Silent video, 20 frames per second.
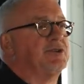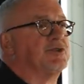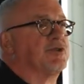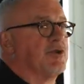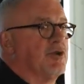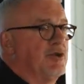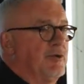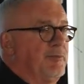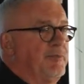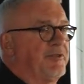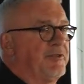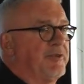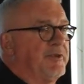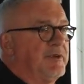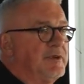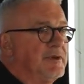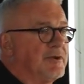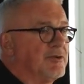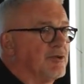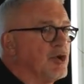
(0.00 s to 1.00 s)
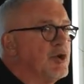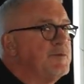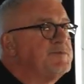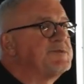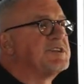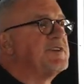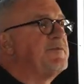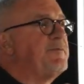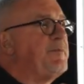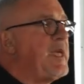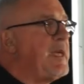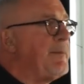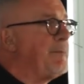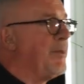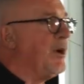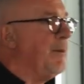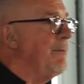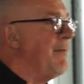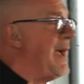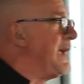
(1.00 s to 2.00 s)
groups. Groups of
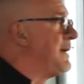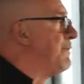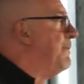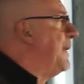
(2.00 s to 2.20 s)
people make